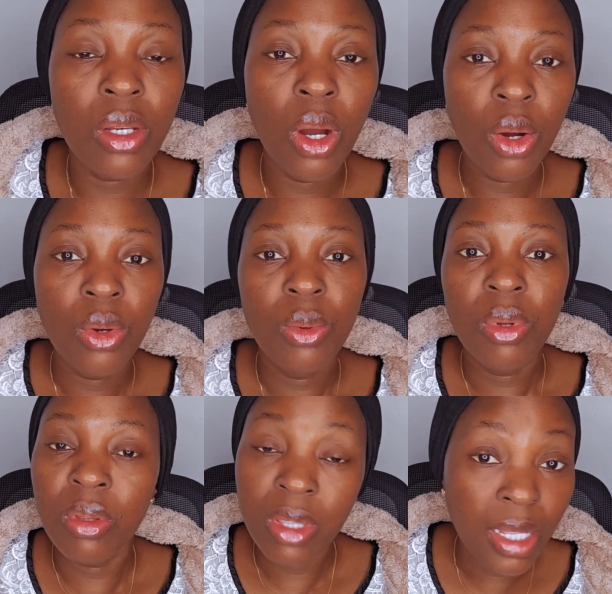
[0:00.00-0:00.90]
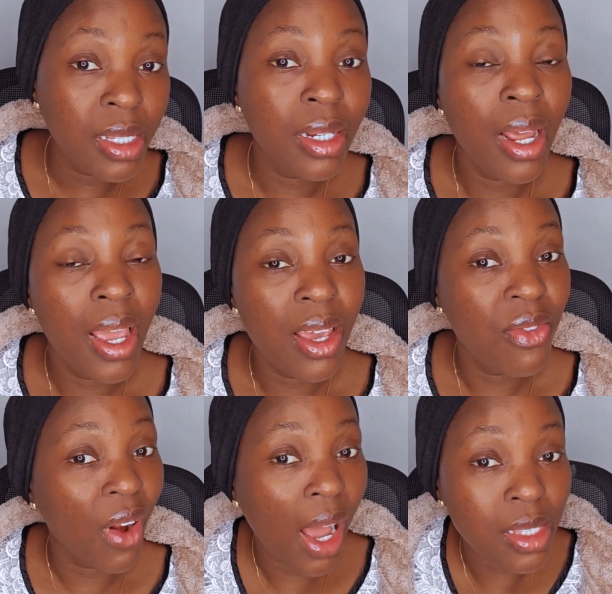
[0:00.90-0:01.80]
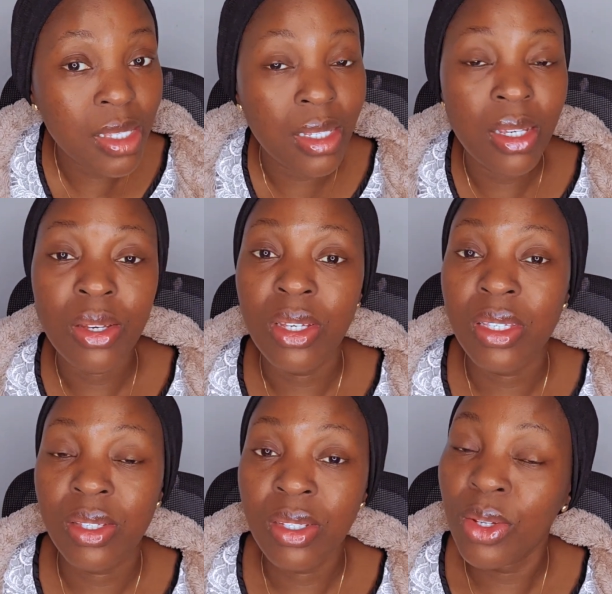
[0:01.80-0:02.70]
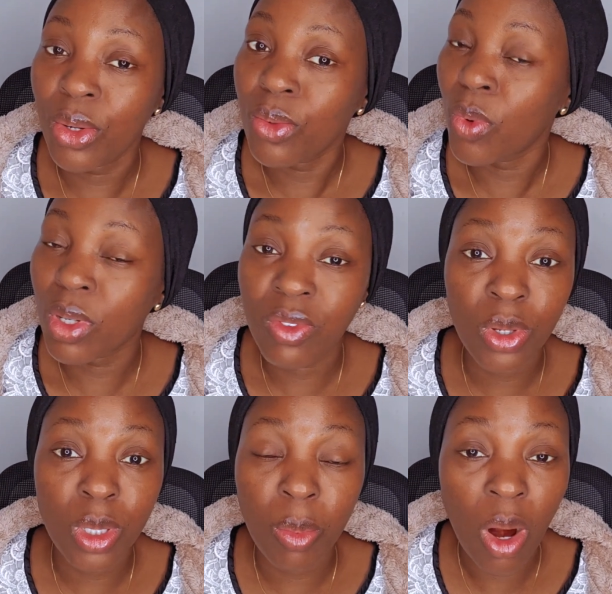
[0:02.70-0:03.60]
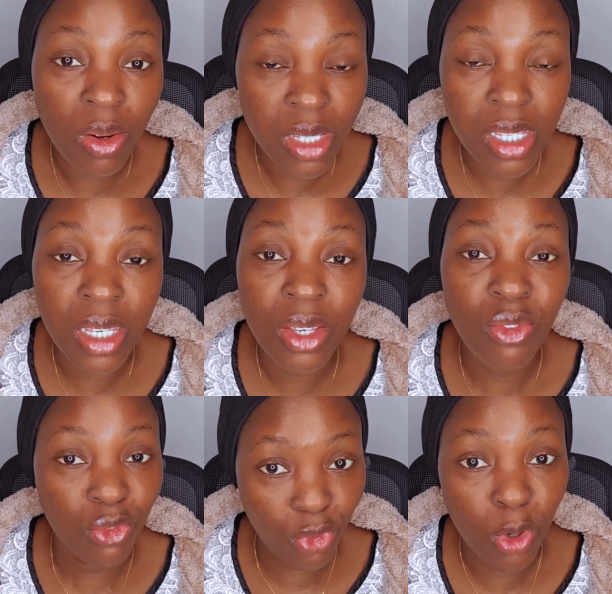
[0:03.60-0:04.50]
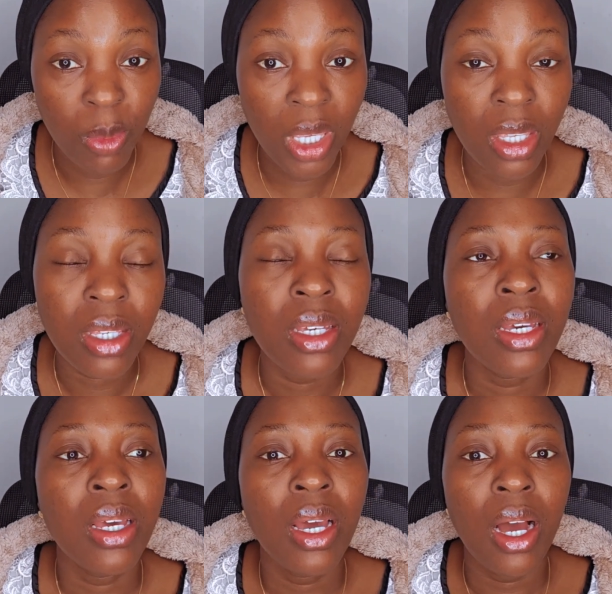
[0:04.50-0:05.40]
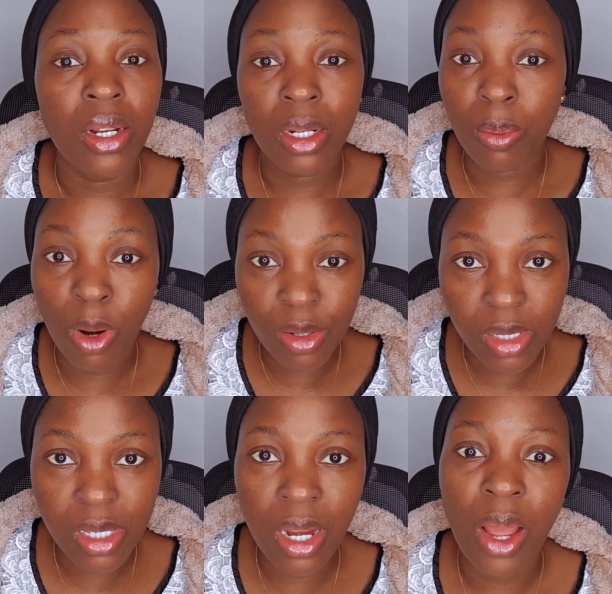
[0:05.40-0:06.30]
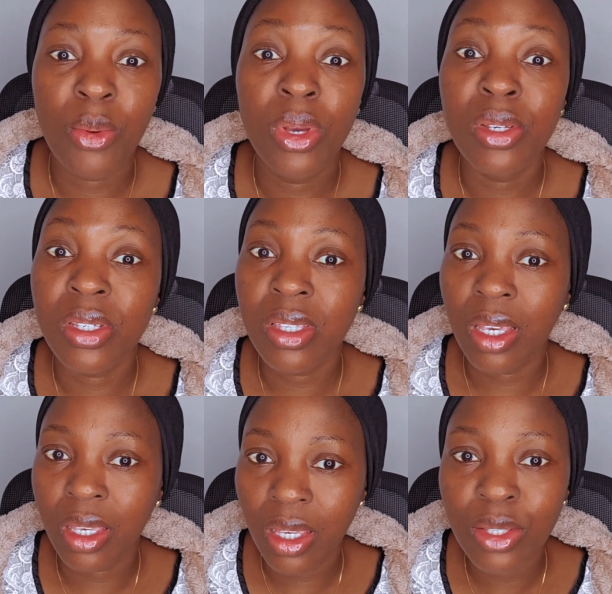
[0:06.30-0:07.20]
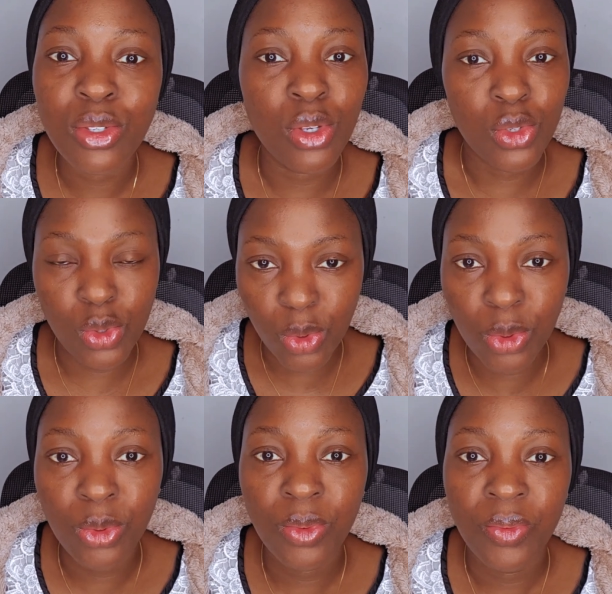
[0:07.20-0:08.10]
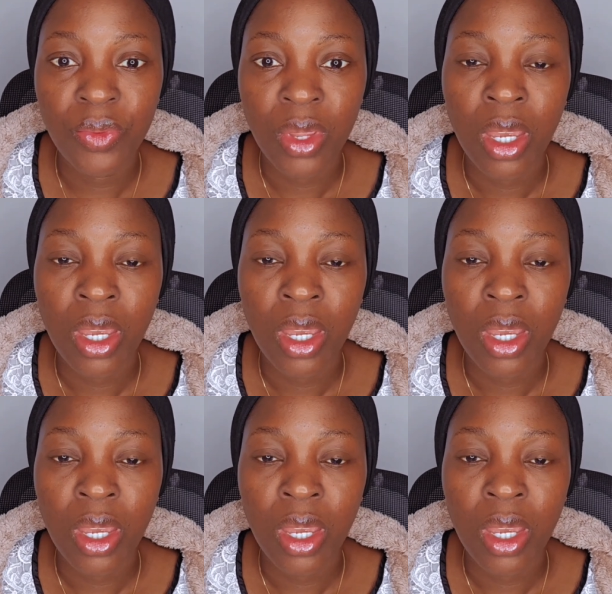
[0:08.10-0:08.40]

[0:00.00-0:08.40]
So getting a flat is, one of the other priority for me. Another priority now is the kids' school.